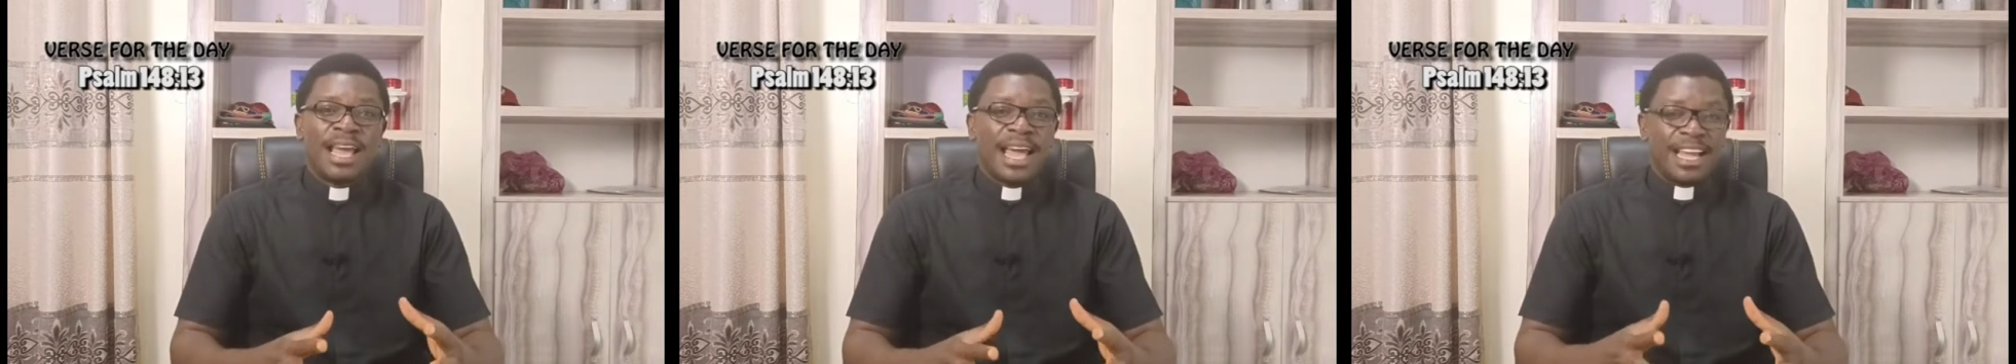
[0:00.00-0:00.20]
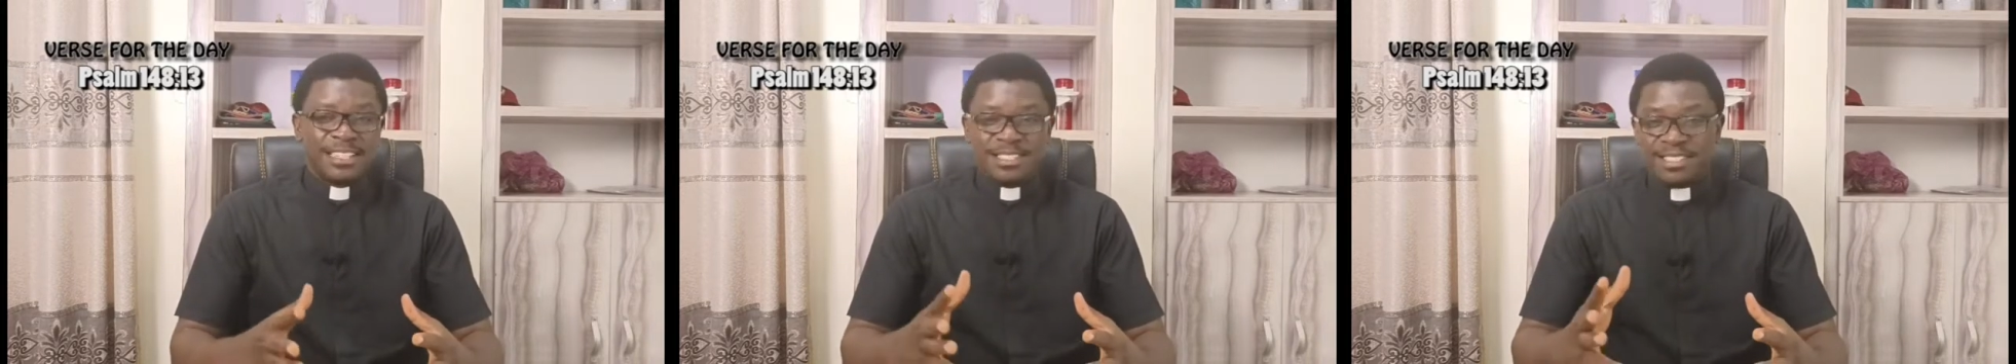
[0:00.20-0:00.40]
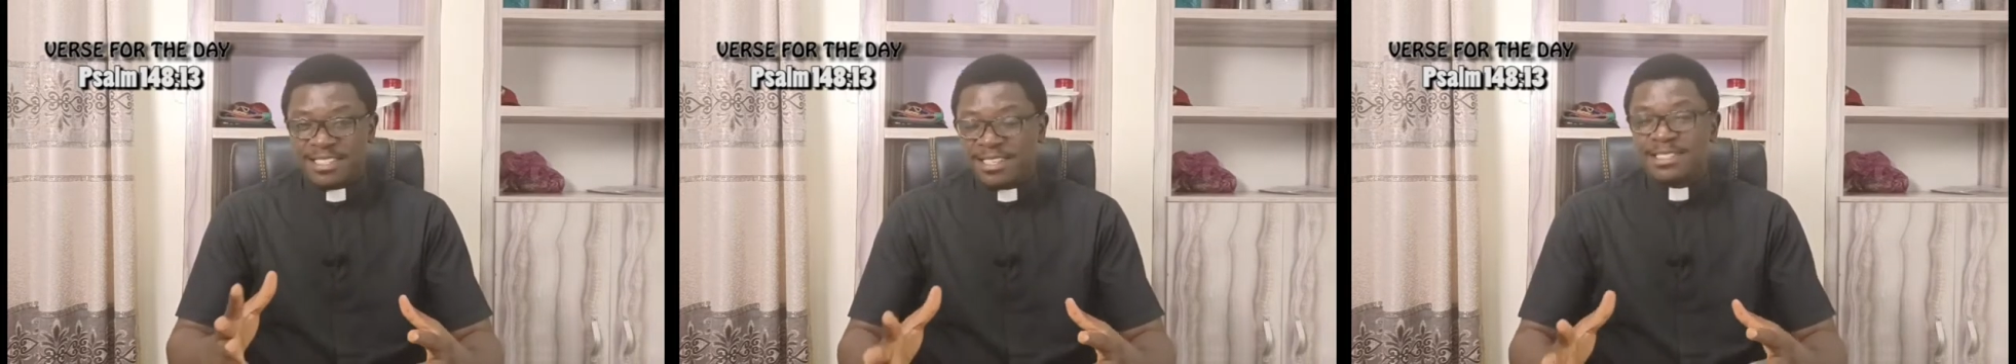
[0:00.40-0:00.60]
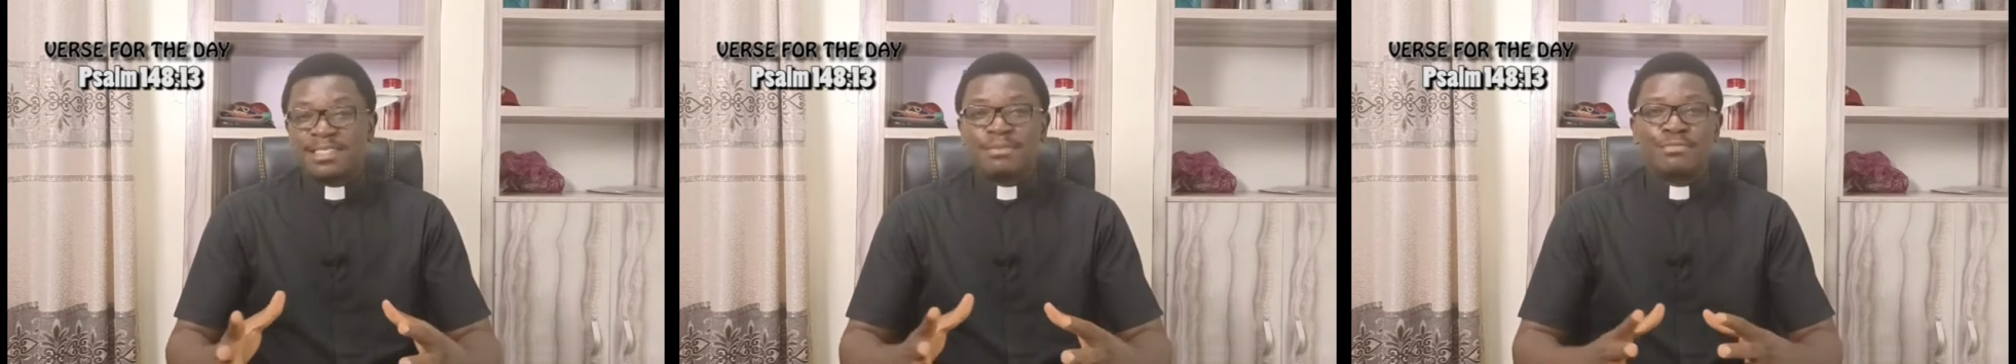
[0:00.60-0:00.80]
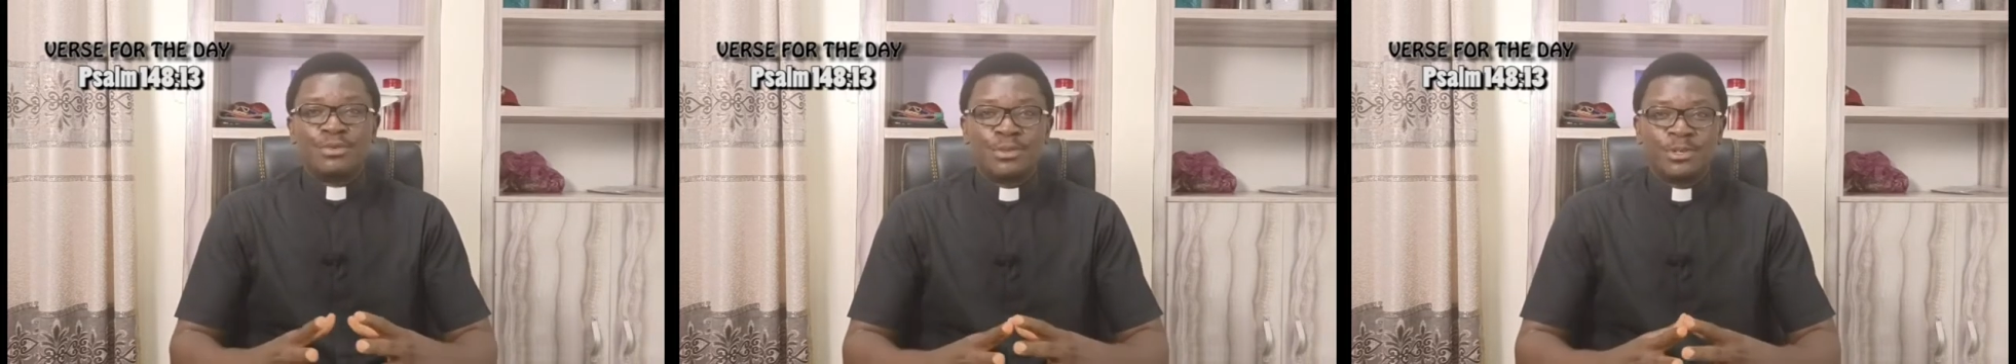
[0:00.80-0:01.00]
and
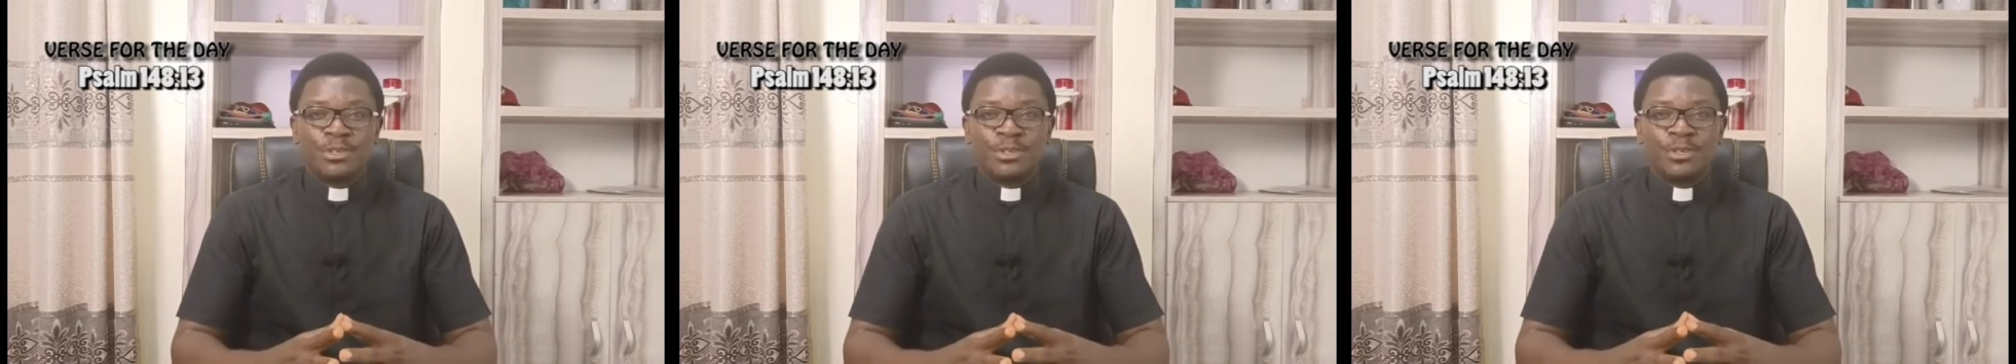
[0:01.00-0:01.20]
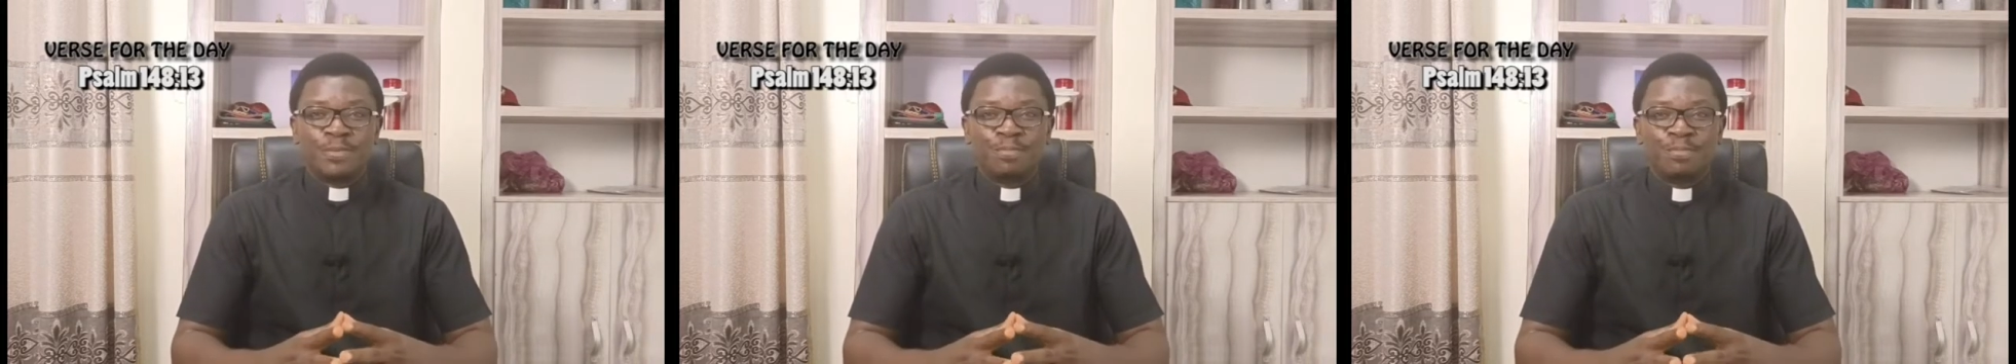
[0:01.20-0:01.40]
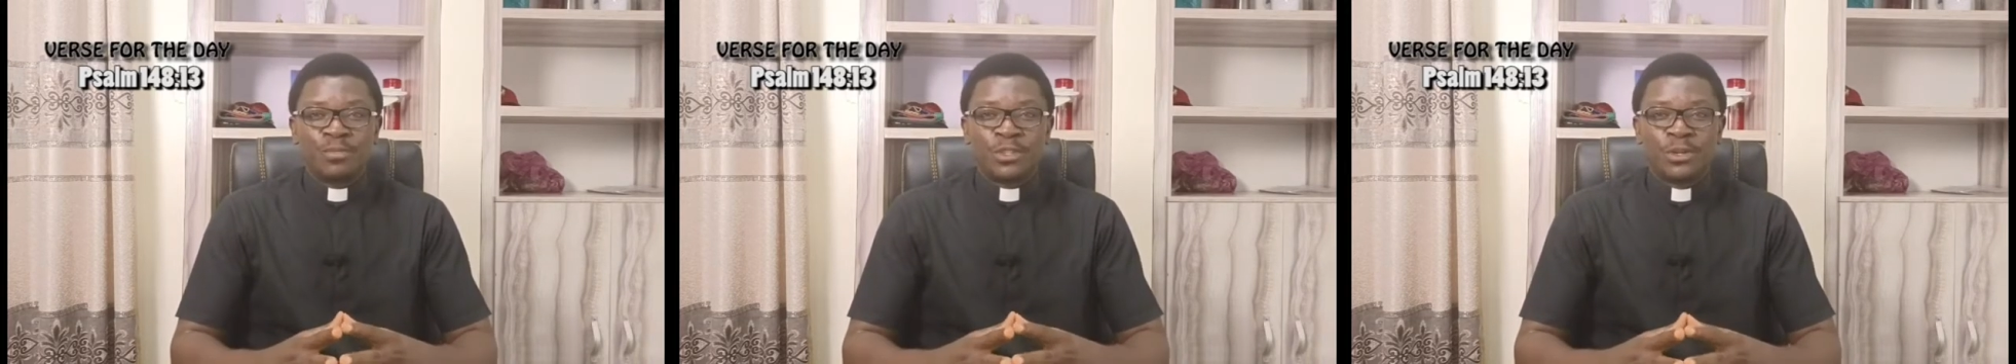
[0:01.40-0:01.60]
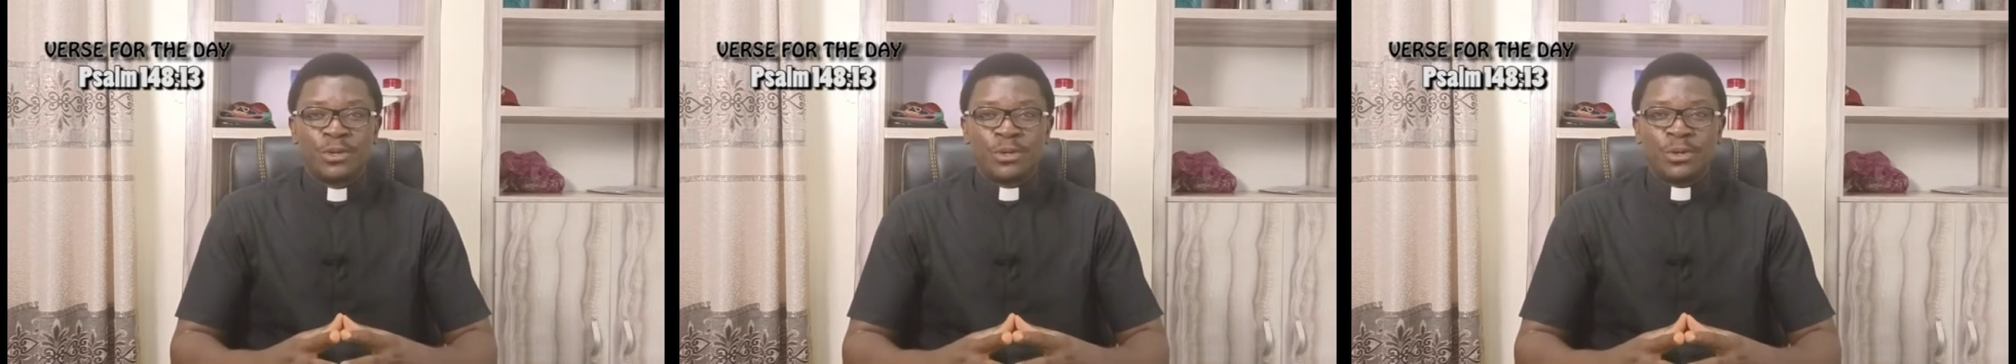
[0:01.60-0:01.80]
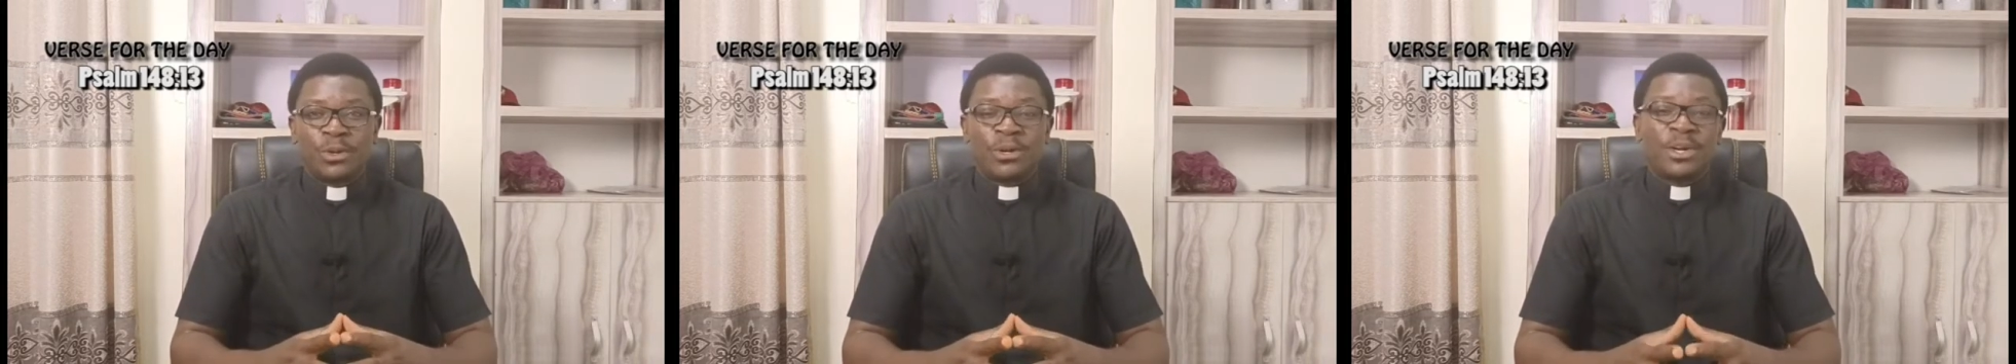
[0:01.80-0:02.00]
Sister Moon,
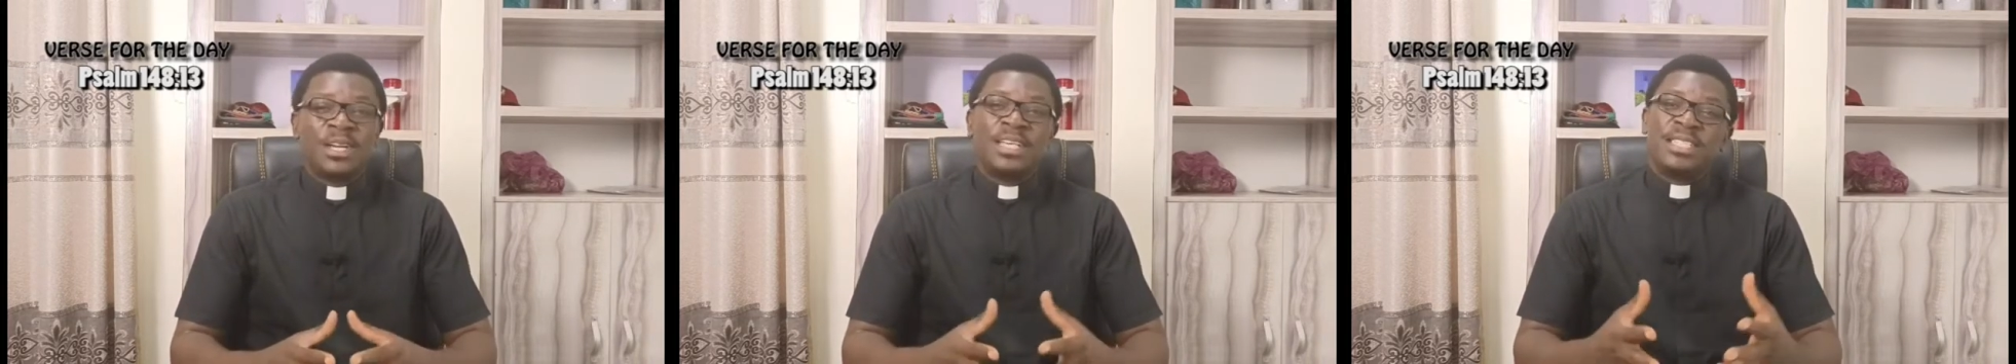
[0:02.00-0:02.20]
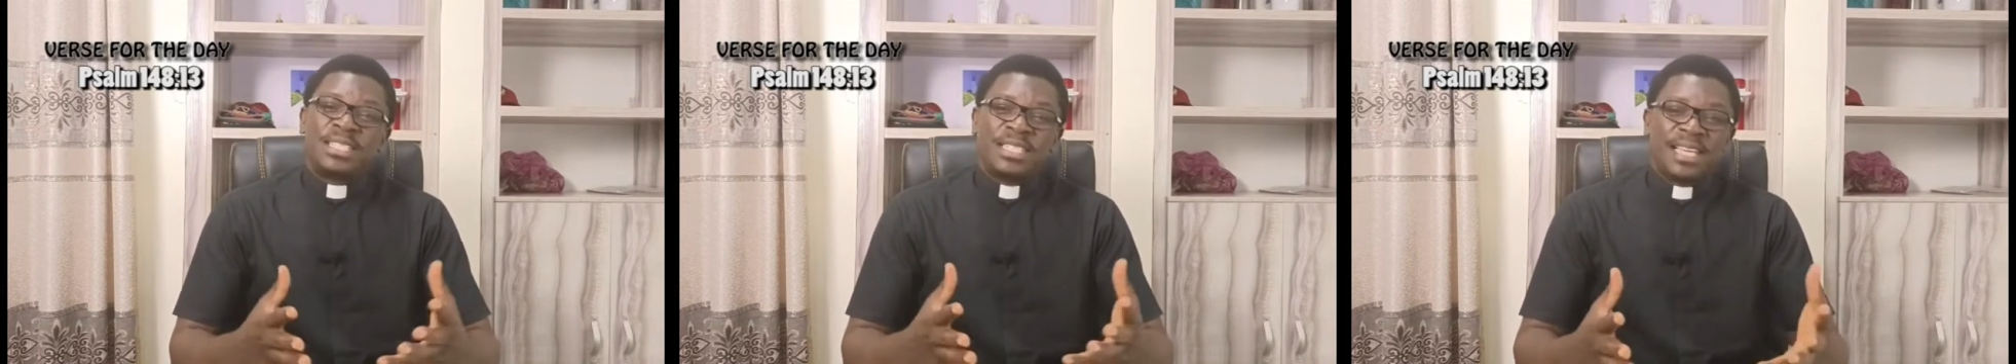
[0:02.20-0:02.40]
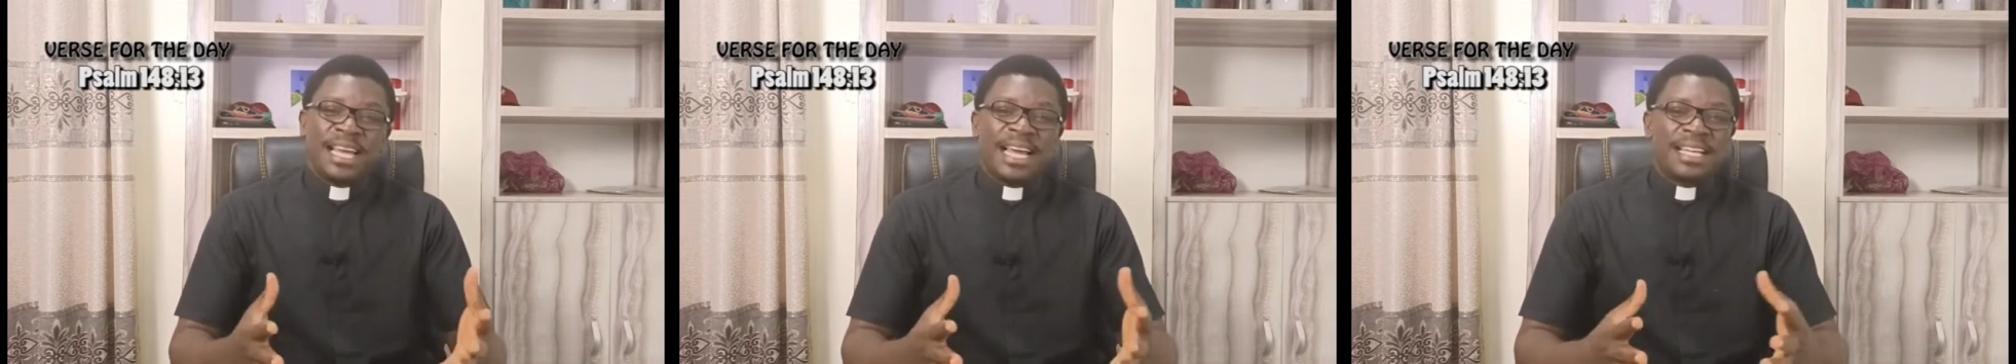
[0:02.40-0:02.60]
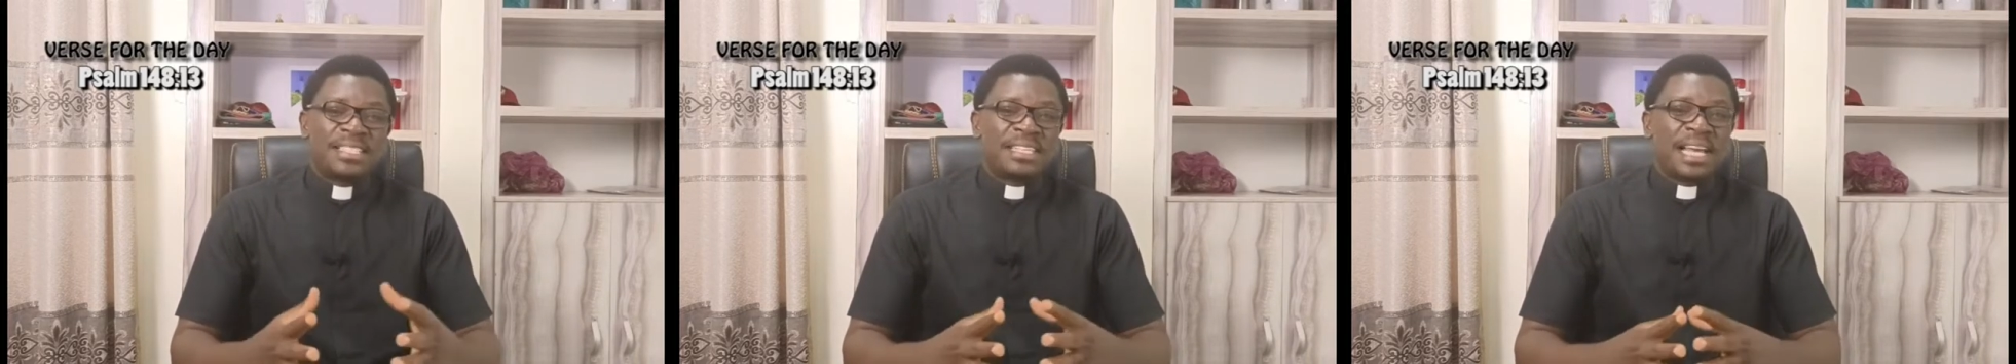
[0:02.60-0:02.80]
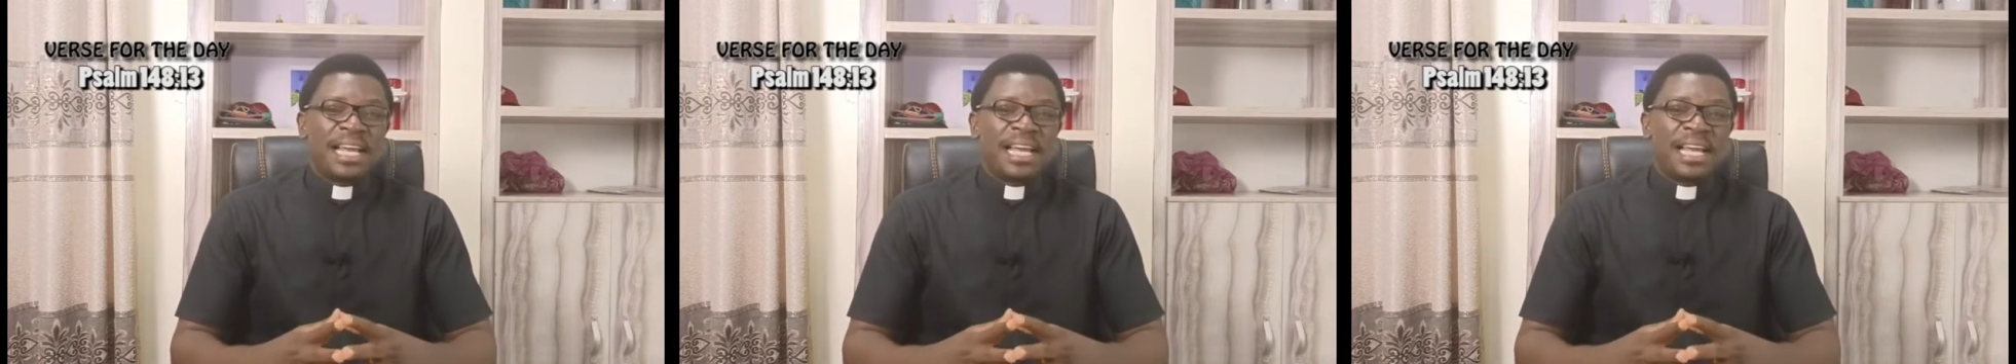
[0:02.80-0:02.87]
or T.S.